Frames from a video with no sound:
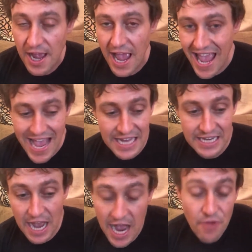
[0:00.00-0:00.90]
And
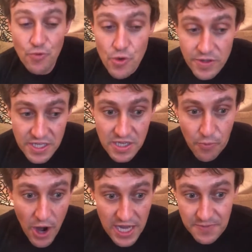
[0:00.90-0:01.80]
I ruined the
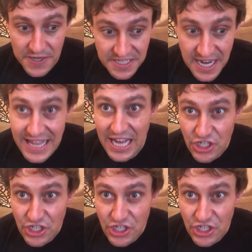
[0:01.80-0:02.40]
surprise by saying that.